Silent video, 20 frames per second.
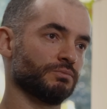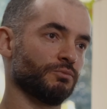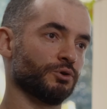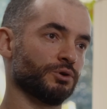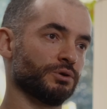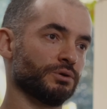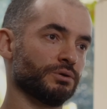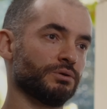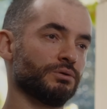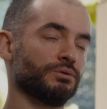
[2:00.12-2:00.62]
what
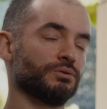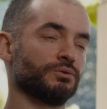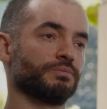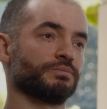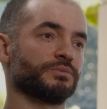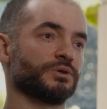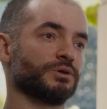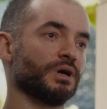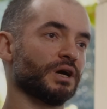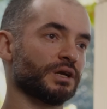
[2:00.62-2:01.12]
do you do?
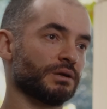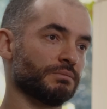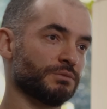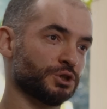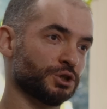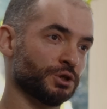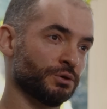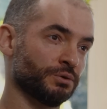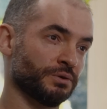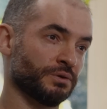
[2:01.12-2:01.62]
You got to be
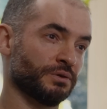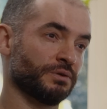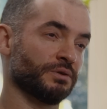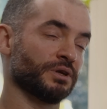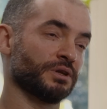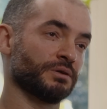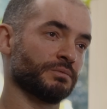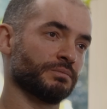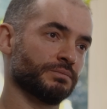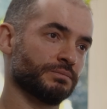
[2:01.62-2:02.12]
showing the
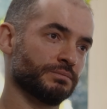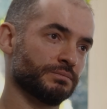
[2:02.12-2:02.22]
thing.